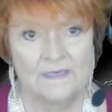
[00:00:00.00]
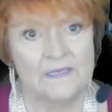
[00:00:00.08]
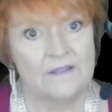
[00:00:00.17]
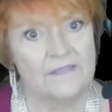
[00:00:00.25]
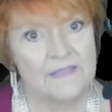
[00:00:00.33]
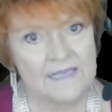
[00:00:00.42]

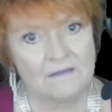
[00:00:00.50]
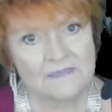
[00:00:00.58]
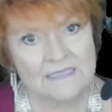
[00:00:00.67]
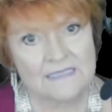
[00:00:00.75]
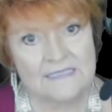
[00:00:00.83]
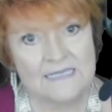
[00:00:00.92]
The
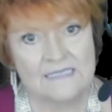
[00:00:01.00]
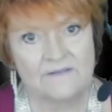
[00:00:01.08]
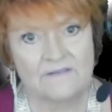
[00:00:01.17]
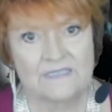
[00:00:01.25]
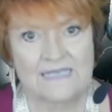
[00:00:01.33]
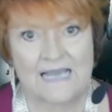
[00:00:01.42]
Celtic season
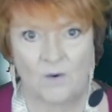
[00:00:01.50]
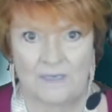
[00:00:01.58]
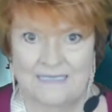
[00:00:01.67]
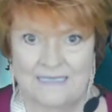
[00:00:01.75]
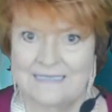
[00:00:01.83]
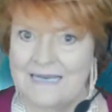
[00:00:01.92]
of
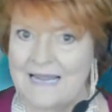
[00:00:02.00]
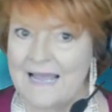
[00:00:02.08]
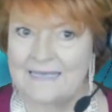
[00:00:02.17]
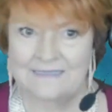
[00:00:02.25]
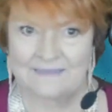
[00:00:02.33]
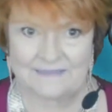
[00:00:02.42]
Samhain is an
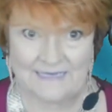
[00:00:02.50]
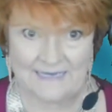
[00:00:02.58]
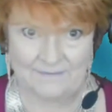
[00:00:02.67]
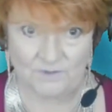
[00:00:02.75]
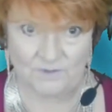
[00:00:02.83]
excellent time to